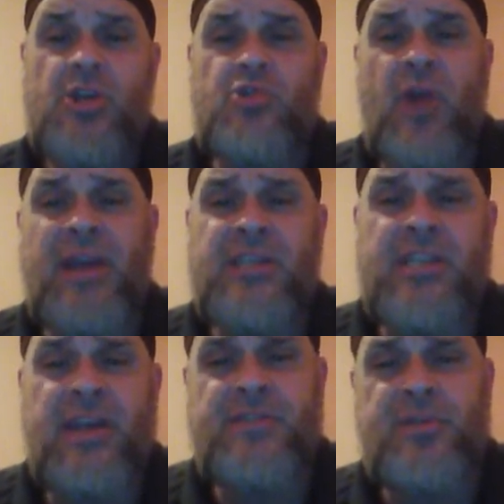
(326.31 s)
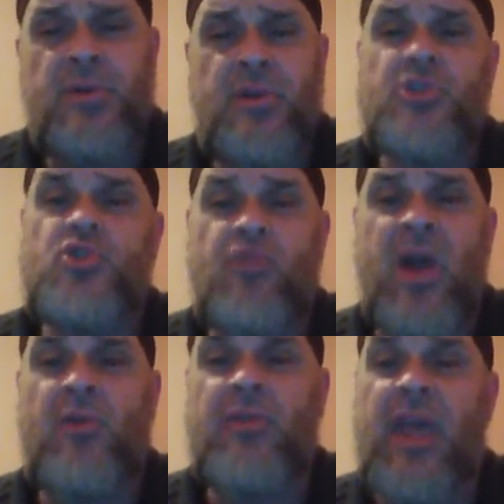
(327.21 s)
Try to save someone that is
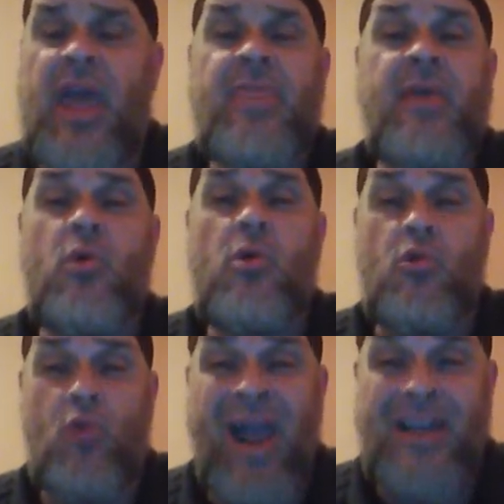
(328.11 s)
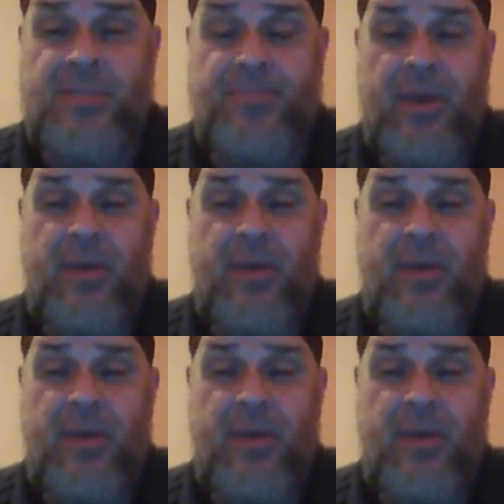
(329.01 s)
drowning, and they will grasp